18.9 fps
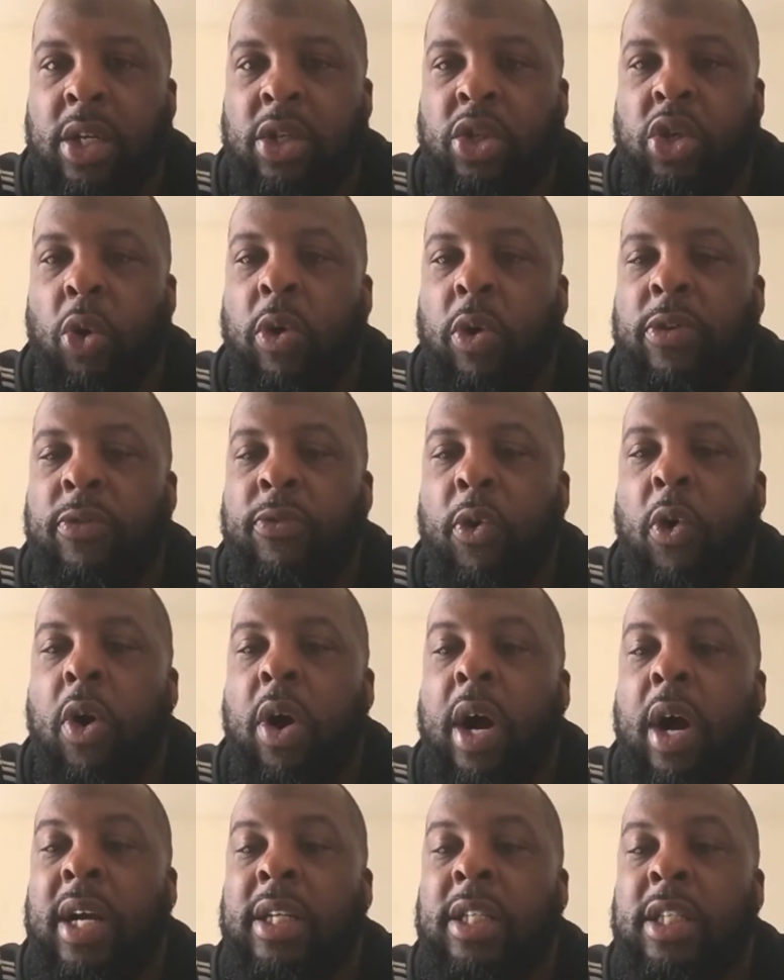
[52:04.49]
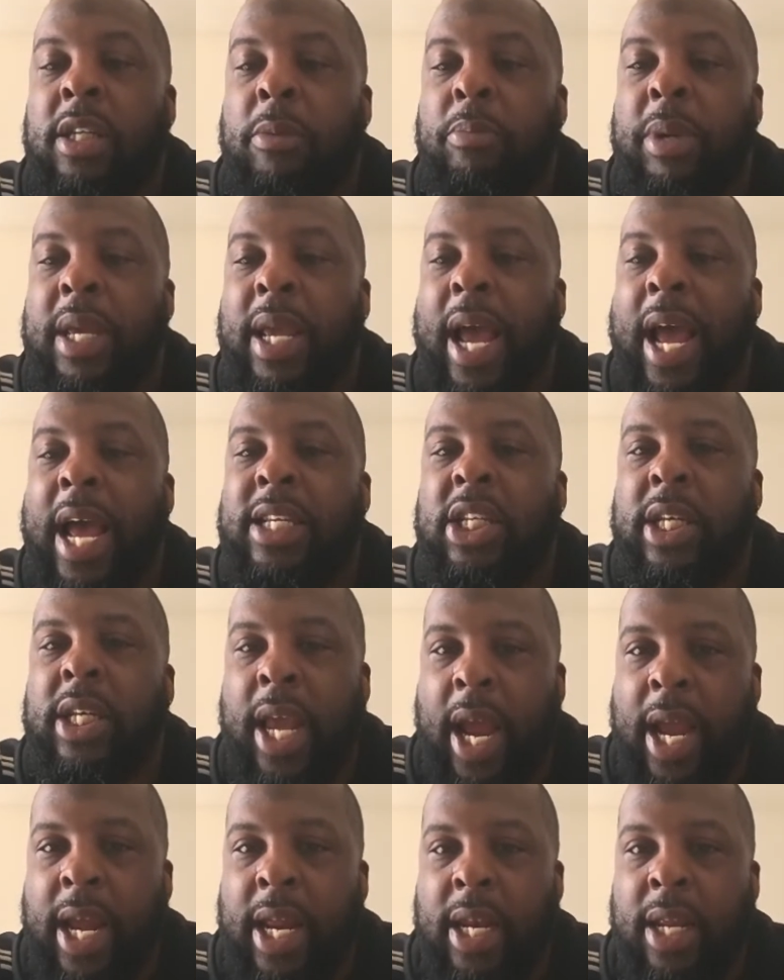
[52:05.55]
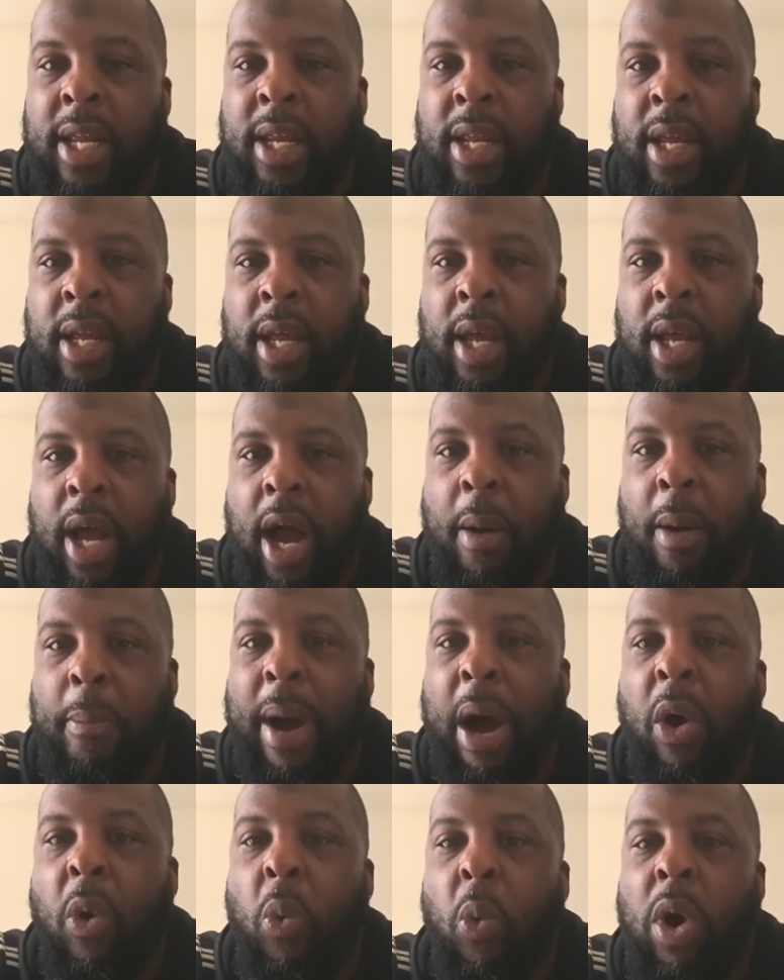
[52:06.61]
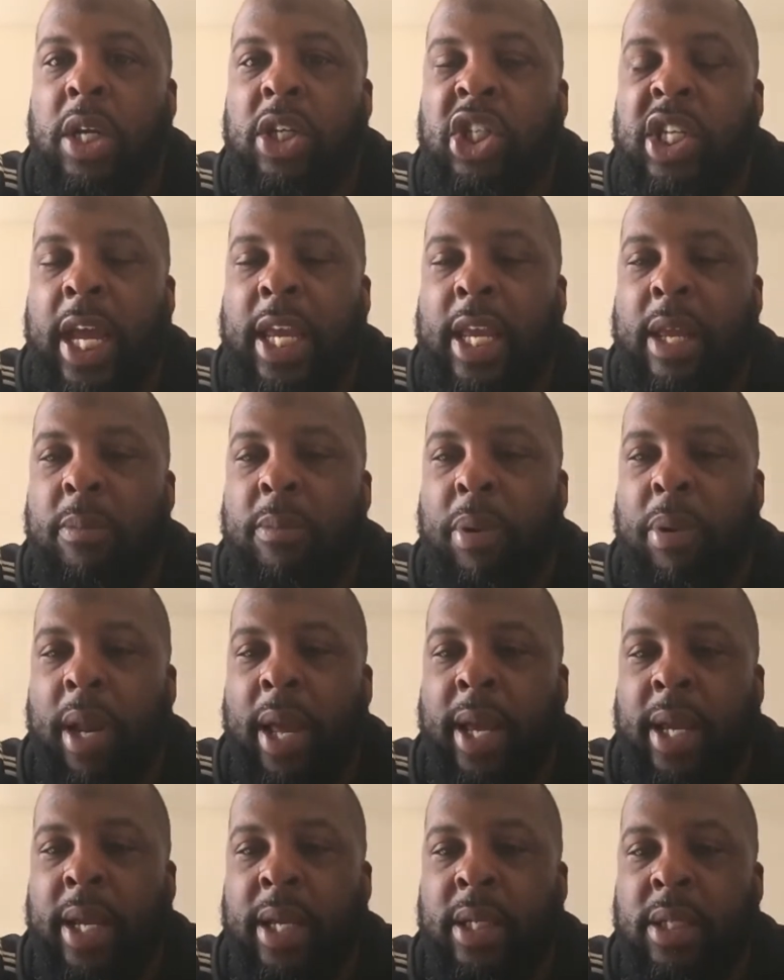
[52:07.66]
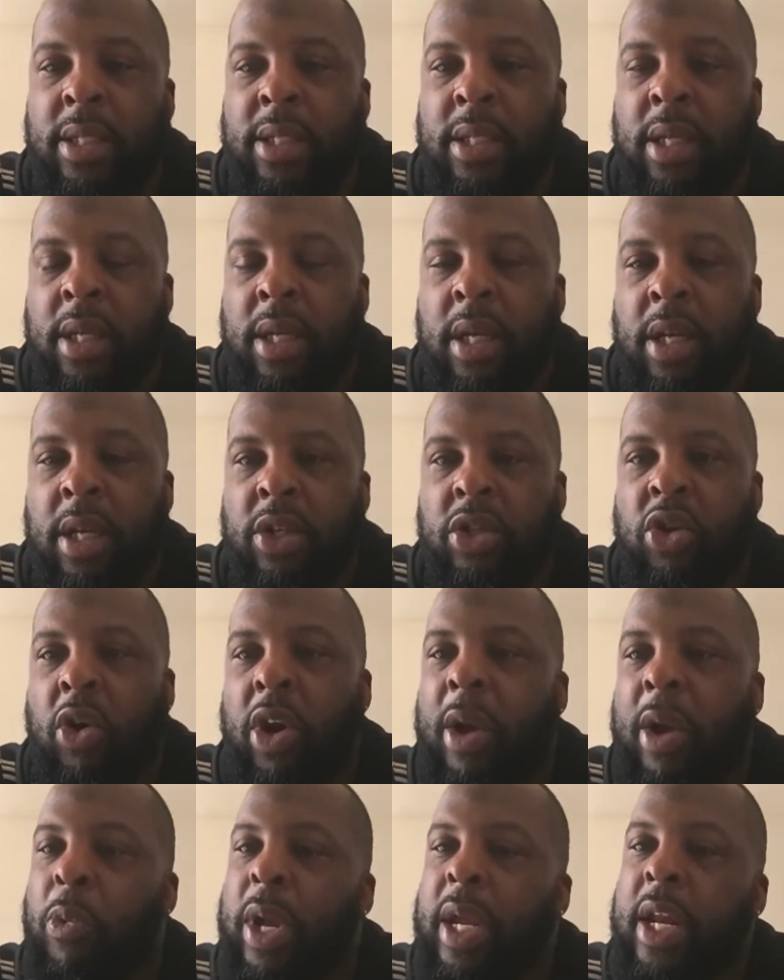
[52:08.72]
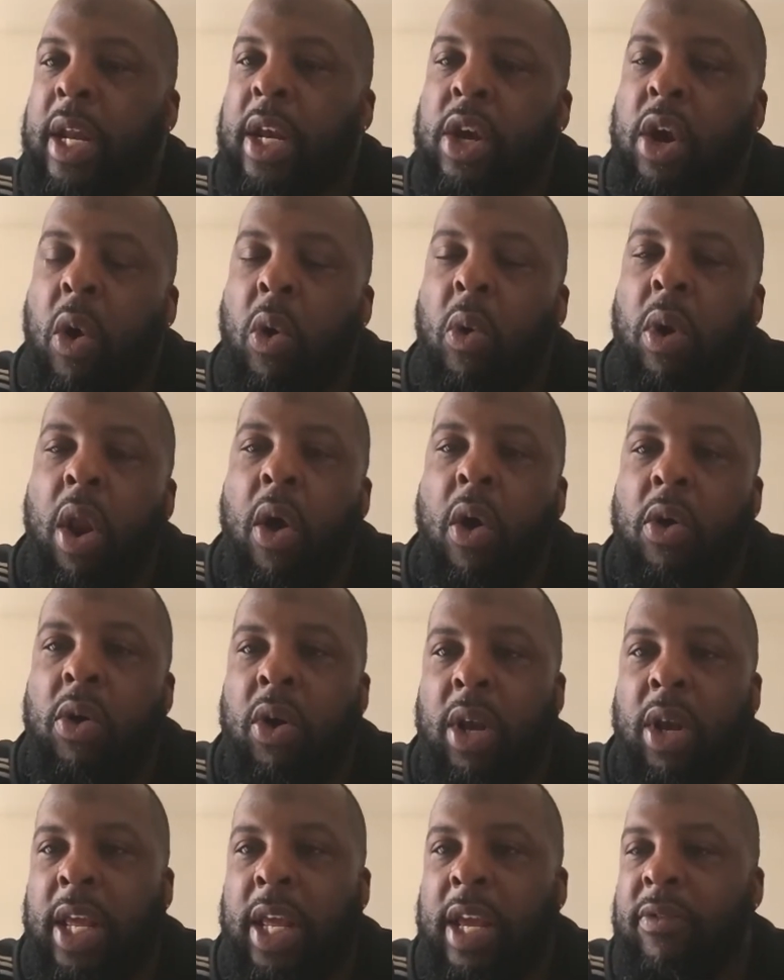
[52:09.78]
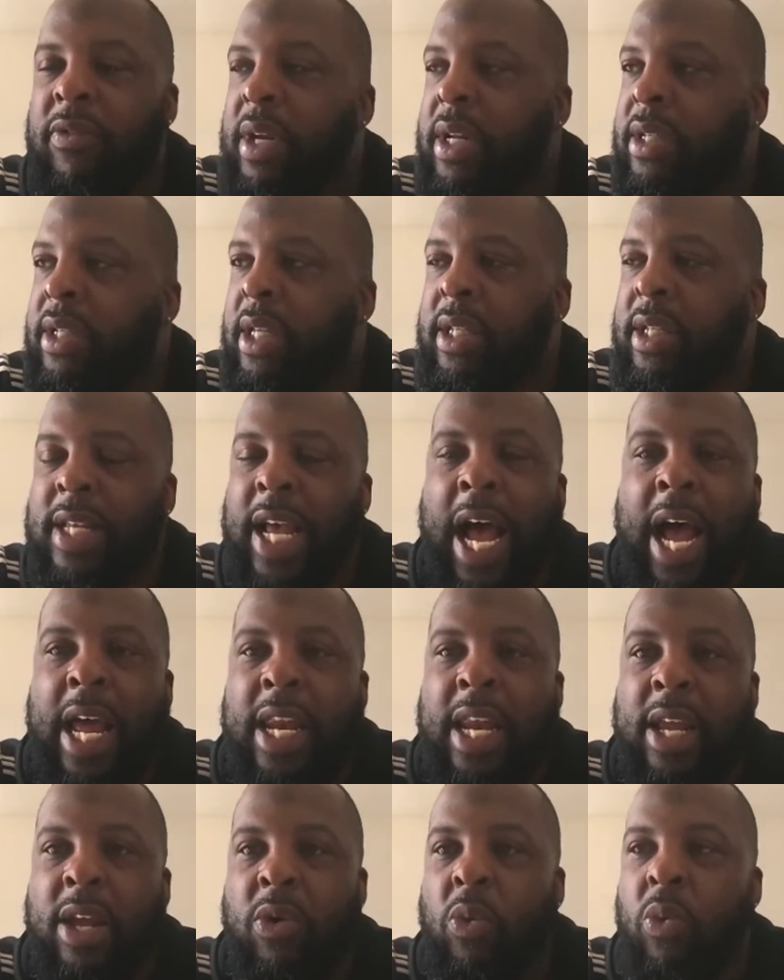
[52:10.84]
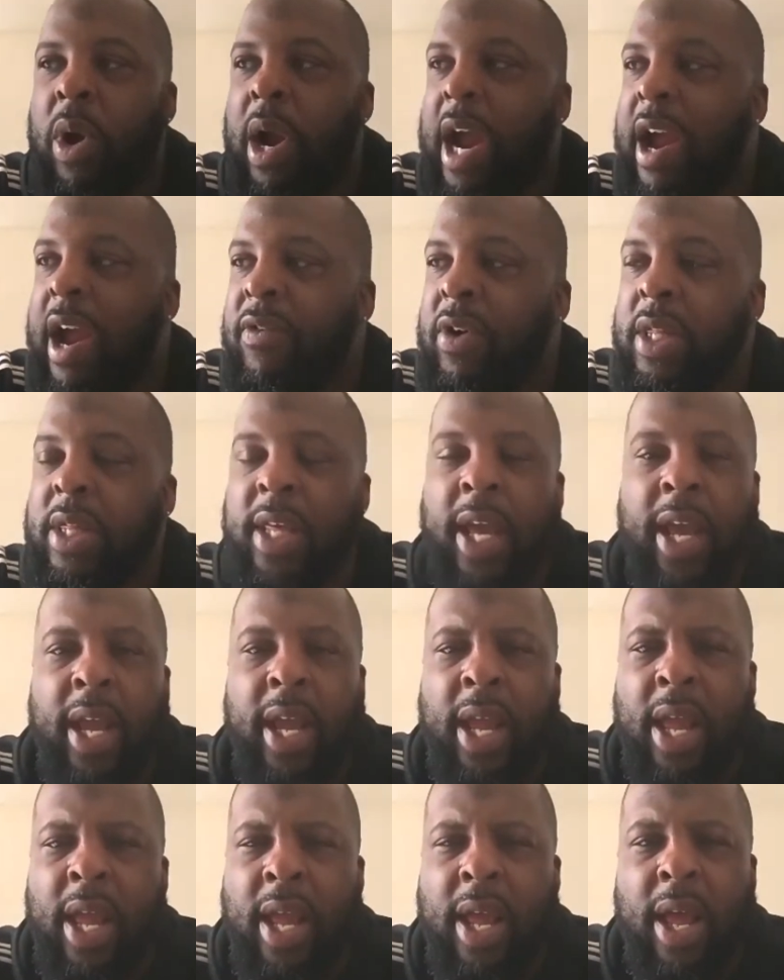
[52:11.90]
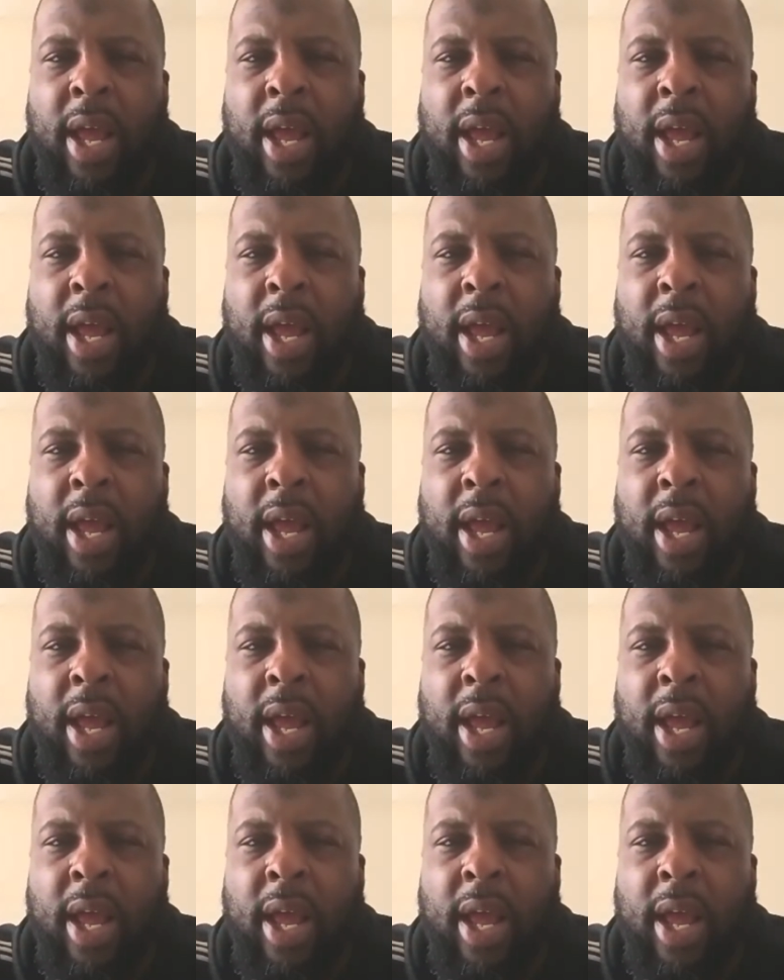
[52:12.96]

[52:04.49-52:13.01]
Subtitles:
So it's for us to be educated about what's taking place so that we can no longer live in a society where everything